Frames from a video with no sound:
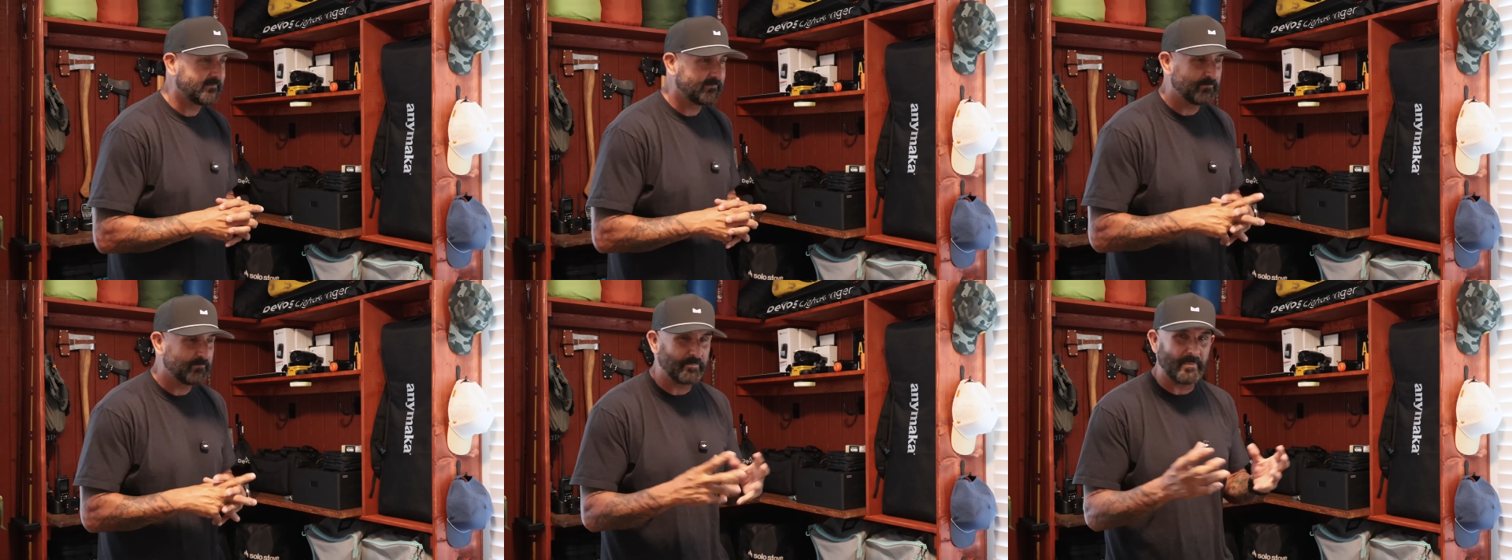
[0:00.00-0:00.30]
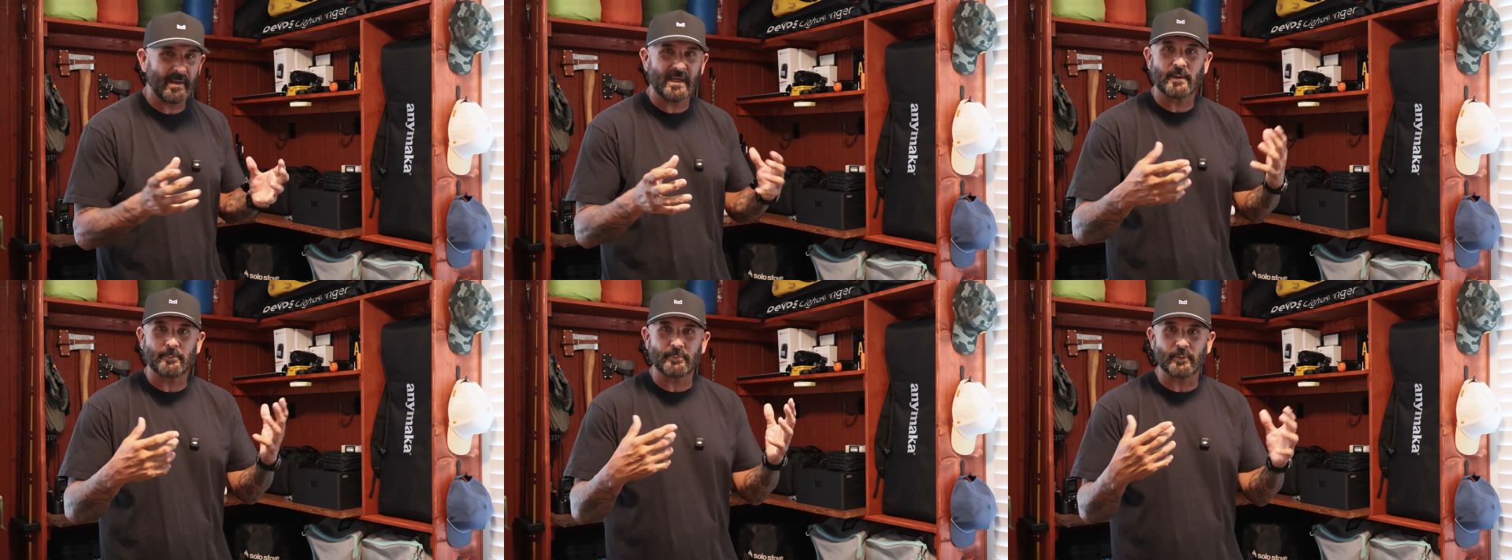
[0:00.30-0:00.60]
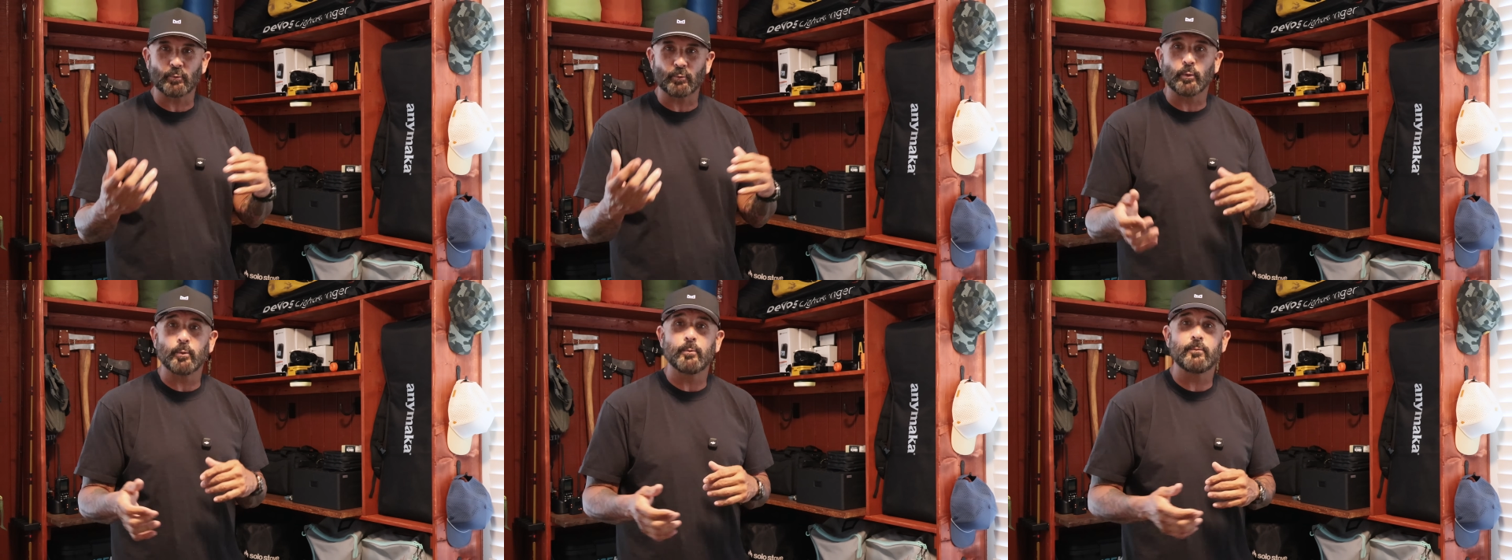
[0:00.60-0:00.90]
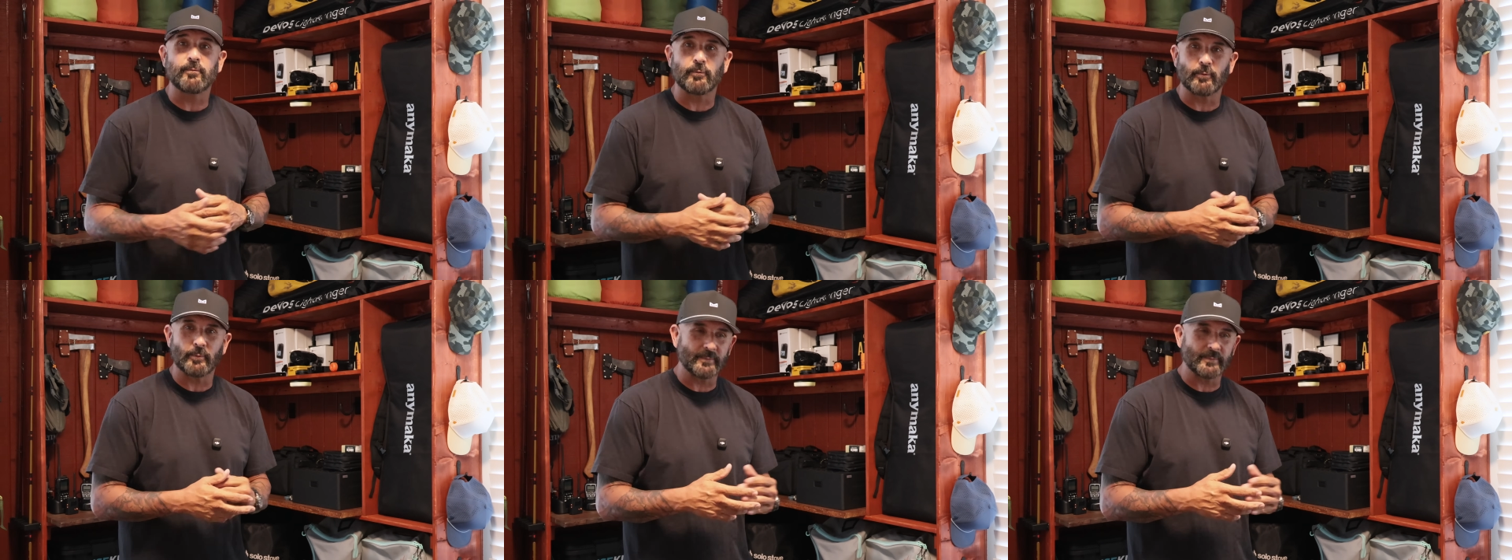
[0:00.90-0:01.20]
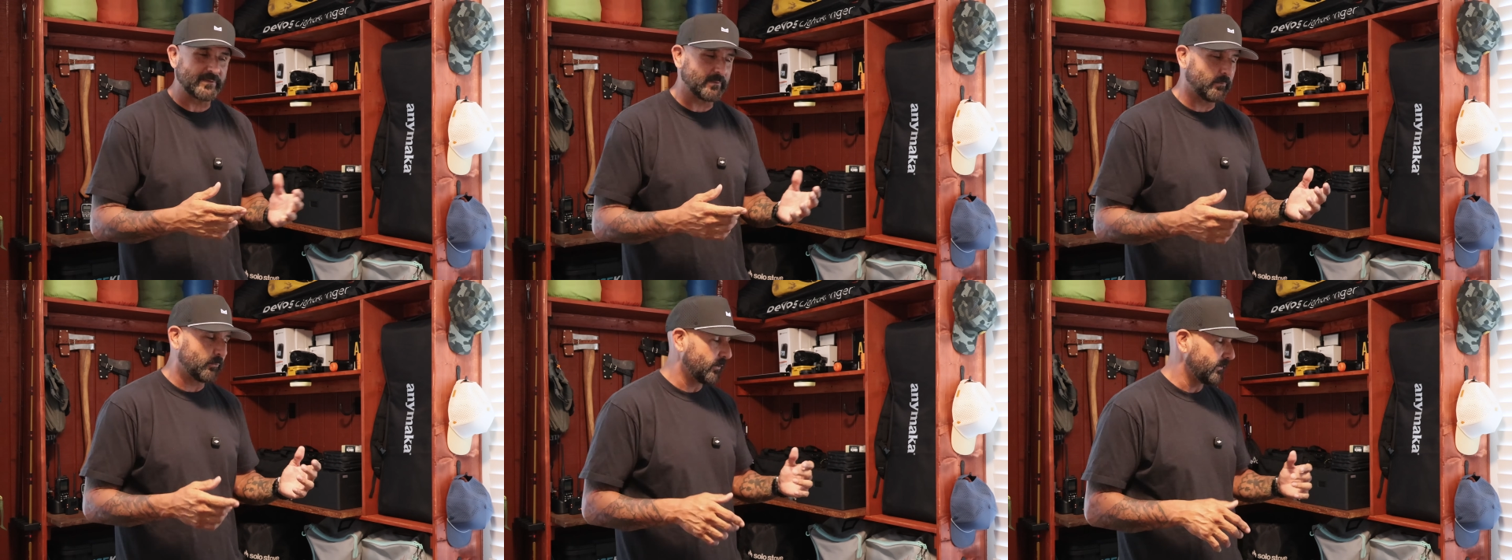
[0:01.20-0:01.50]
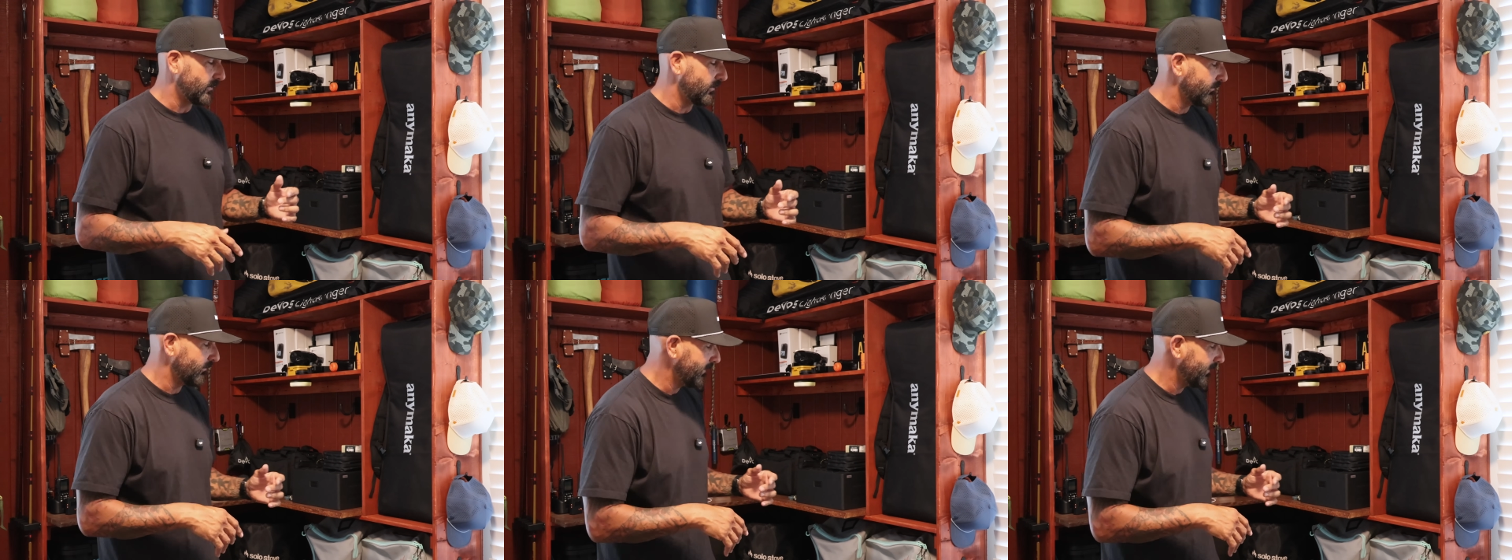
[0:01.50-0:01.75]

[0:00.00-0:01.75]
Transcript: make up the room for them somewhere in your